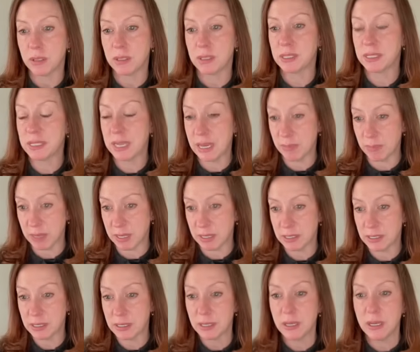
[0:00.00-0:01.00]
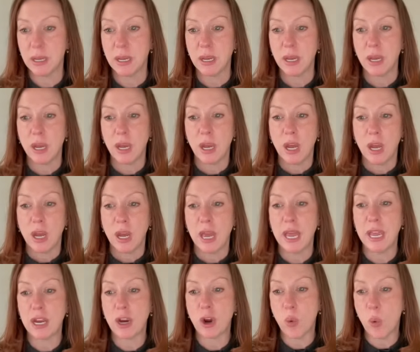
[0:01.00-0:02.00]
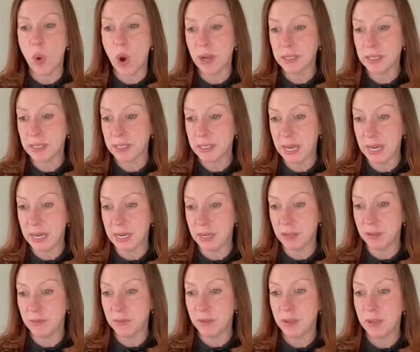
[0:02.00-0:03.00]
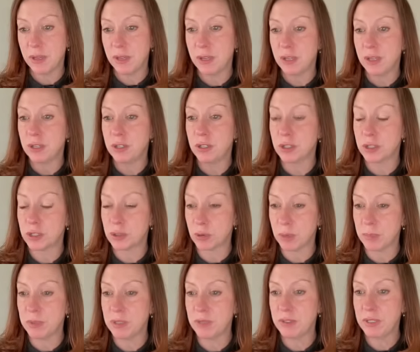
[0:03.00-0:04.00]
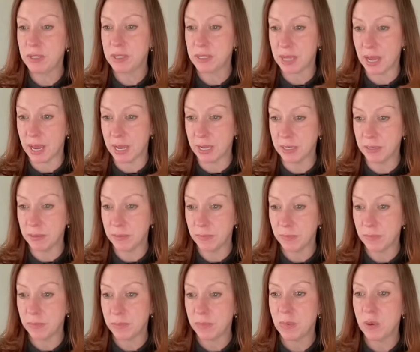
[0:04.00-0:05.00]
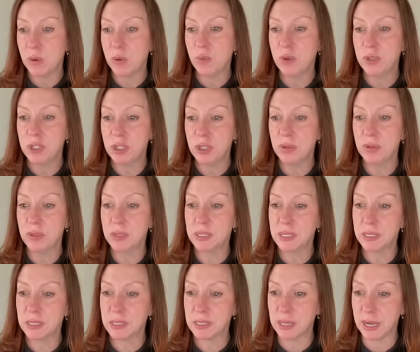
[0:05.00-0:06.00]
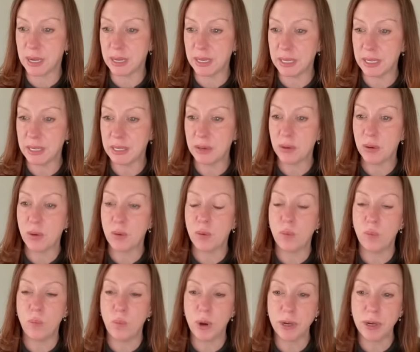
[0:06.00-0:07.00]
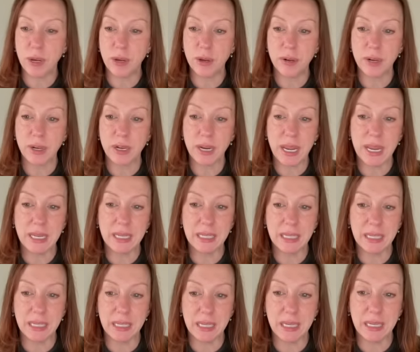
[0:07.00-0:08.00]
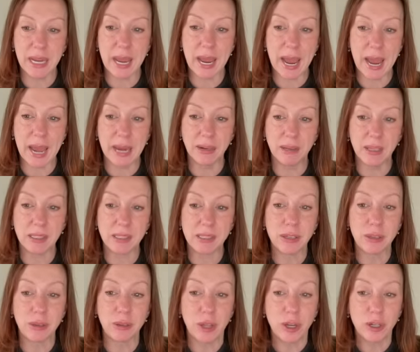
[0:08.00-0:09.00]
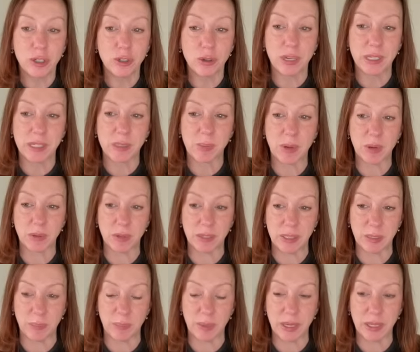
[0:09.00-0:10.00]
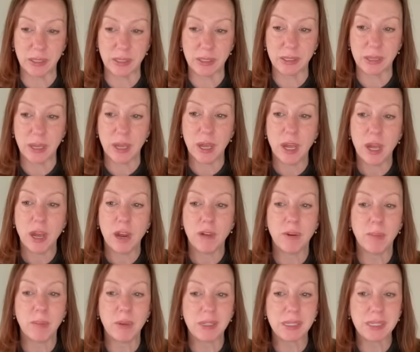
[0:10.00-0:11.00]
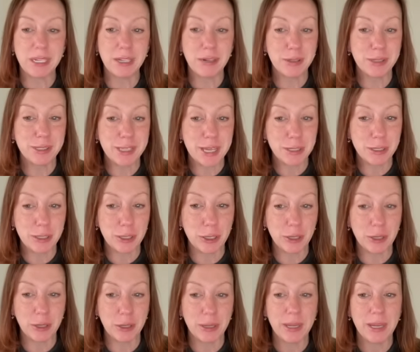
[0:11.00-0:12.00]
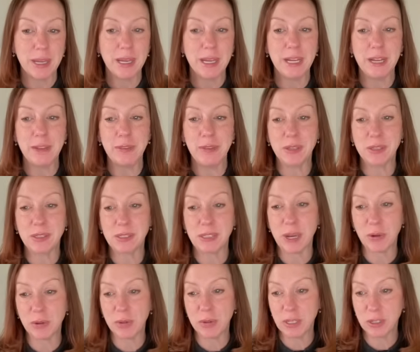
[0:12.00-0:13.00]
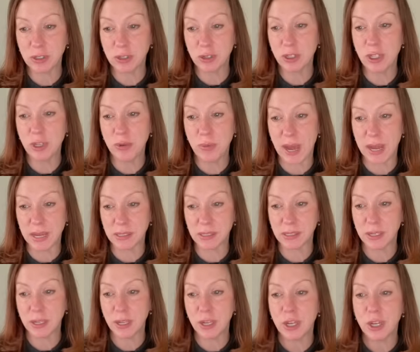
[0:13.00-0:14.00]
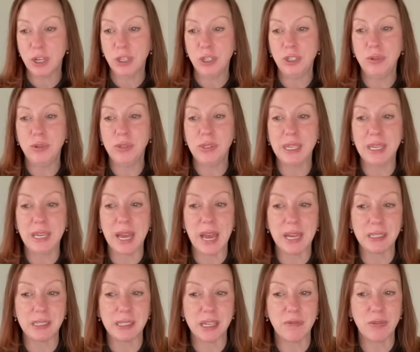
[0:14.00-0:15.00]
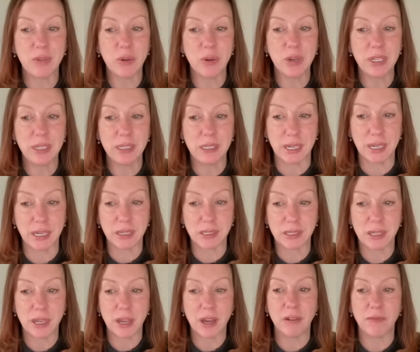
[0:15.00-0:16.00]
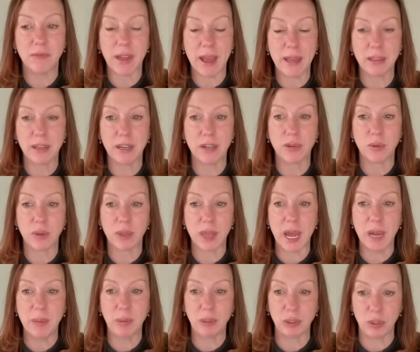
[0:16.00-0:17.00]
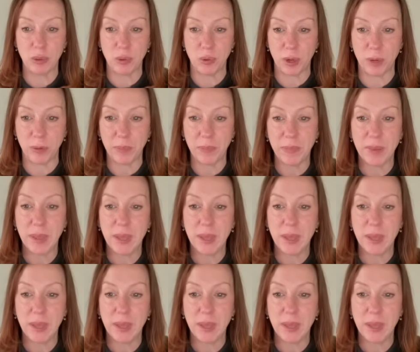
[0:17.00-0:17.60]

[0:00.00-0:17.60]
statement. A quantitative descriptive design was used to study 118 adolescent lung transplant recipients from a single center in the southeastern US using SF-36, a valid and reliable tool.